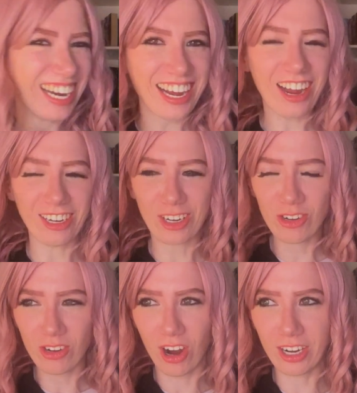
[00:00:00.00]

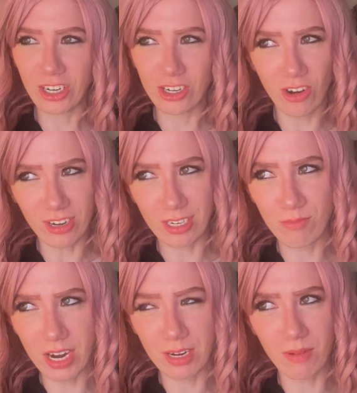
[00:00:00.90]
I cannot
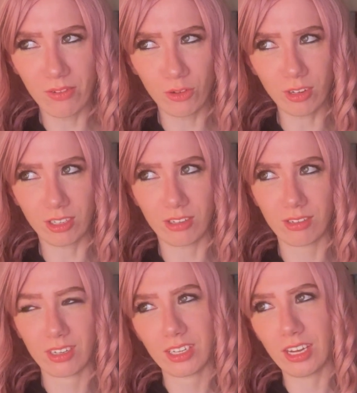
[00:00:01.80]
make my
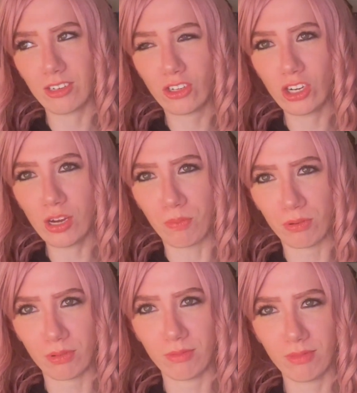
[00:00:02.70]
voice that deep.
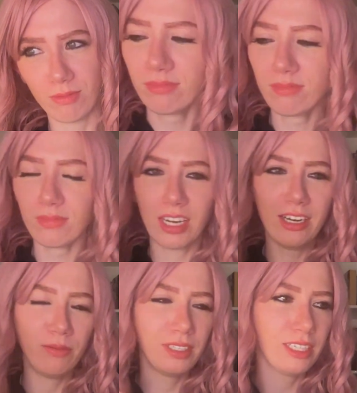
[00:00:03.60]
And
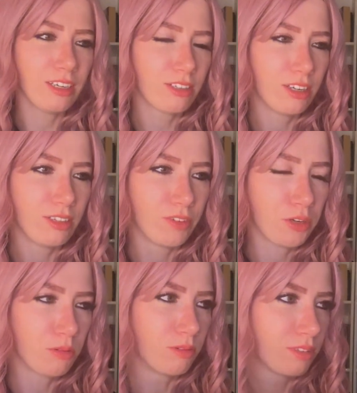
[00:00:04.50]
it really does hurt the
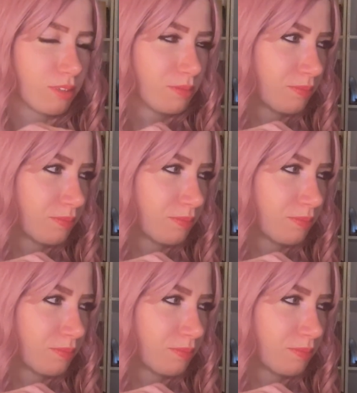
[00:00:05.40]
vocals.